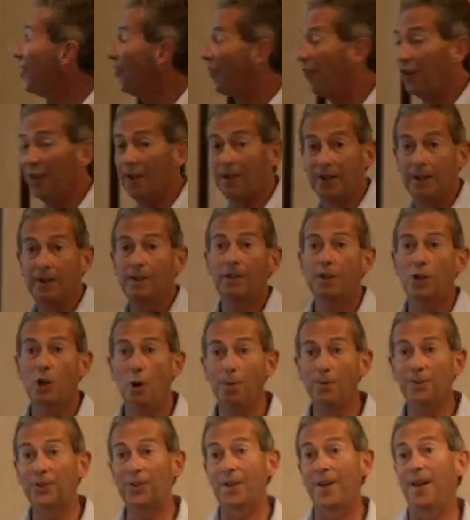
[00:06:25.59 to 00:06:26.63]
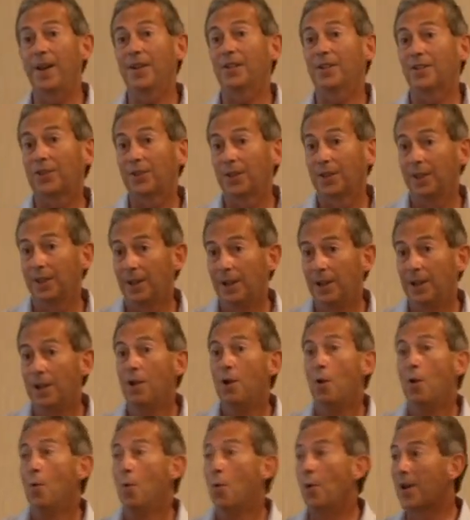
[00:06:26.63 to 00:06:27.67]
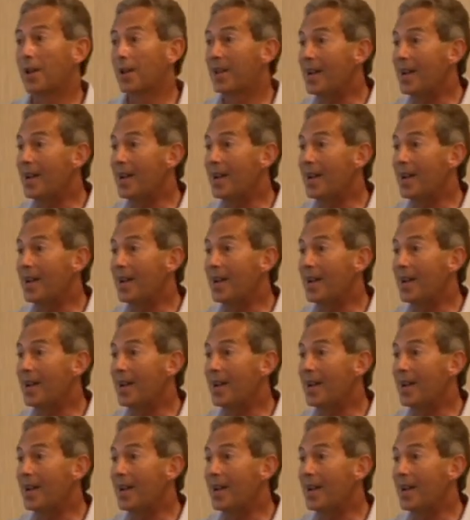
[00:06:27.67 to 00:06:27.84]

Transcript: different context would